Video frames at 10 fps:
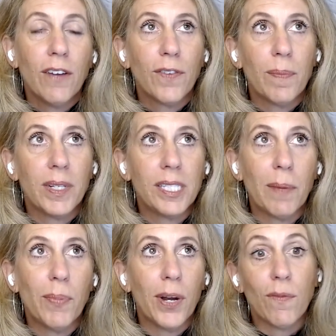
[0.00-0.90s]
from the
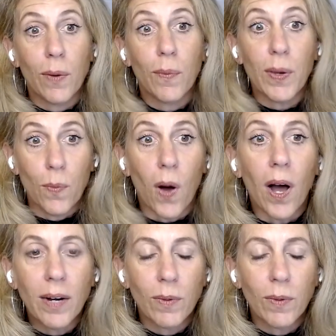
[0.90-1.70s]
standpoint of what we want,